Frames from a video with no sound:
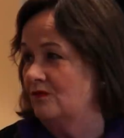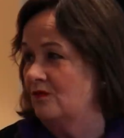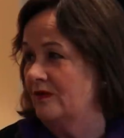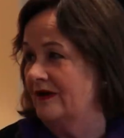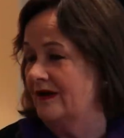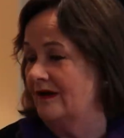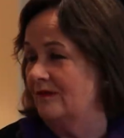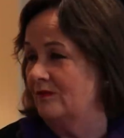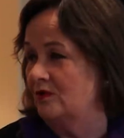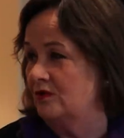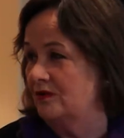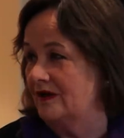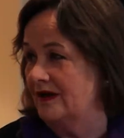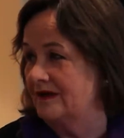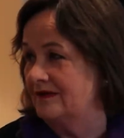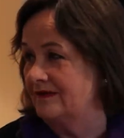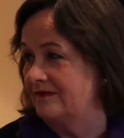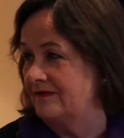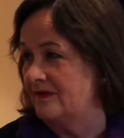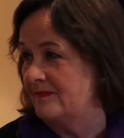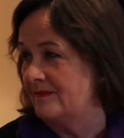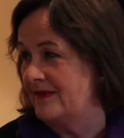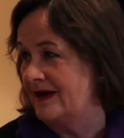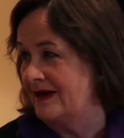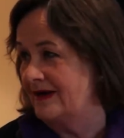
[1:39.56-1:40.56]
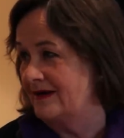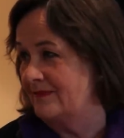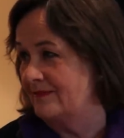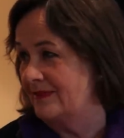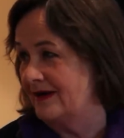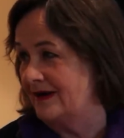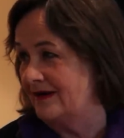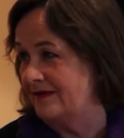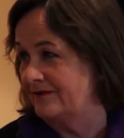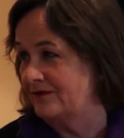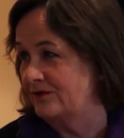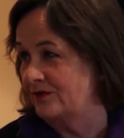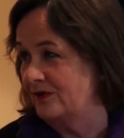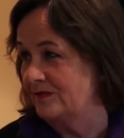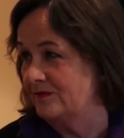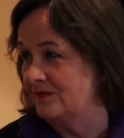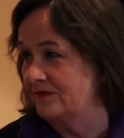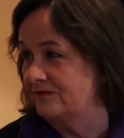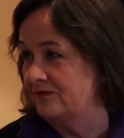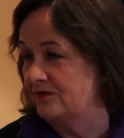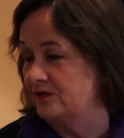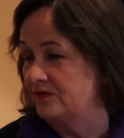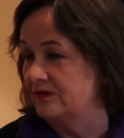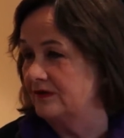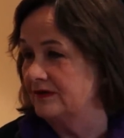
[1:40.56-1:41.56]
We upgraded the main bathroom a
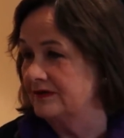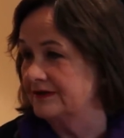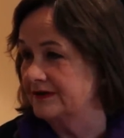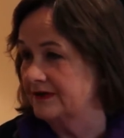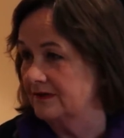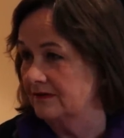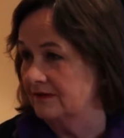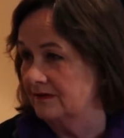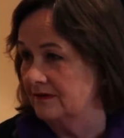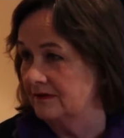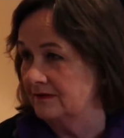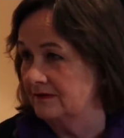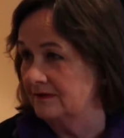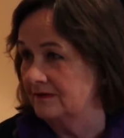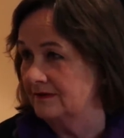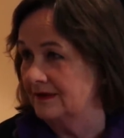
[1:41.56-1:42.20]
few years ago